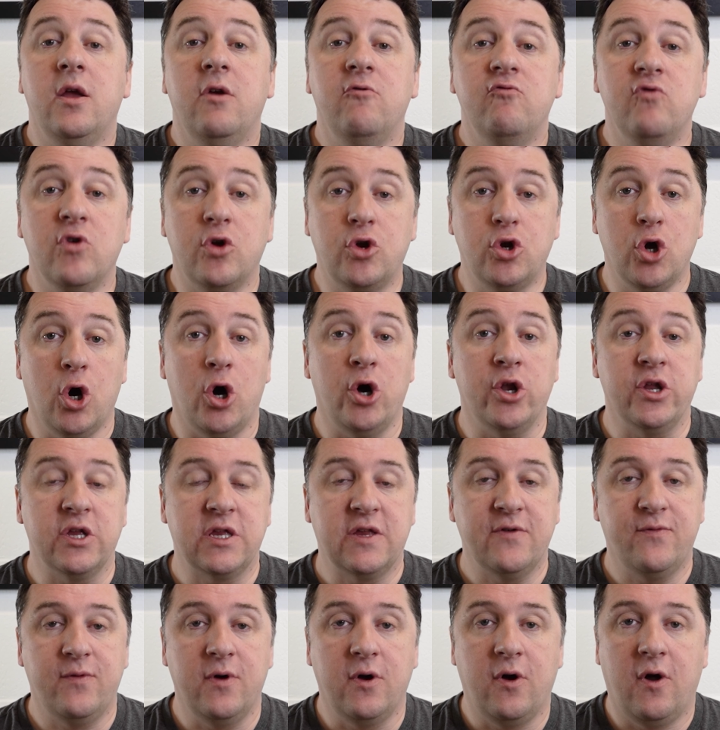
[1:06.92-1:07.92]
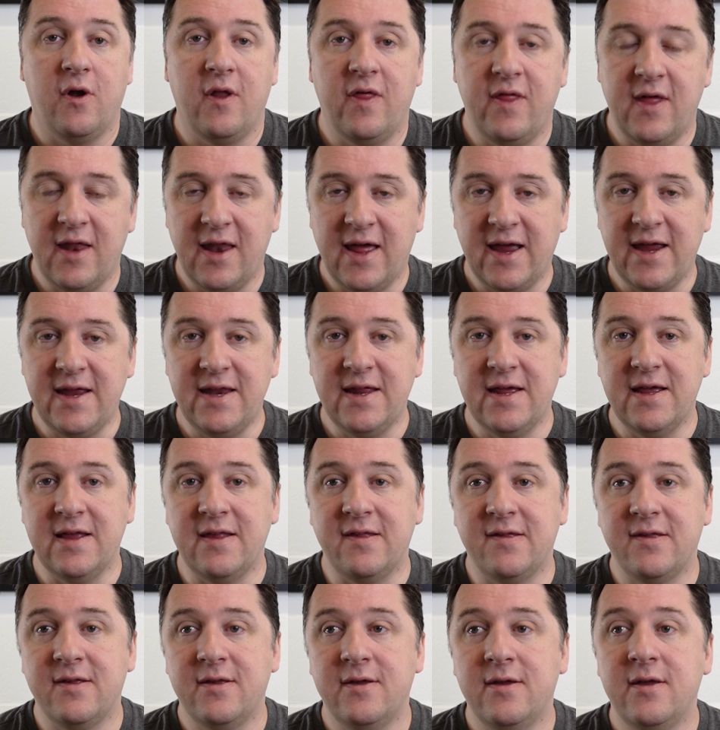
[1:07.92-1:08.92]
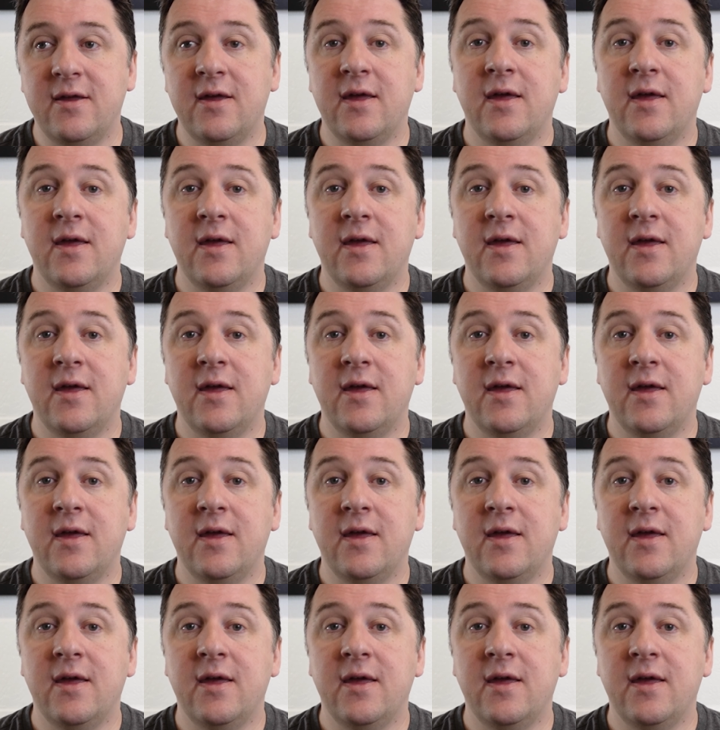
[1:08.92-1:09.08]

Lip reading: regardless of what colour the light is.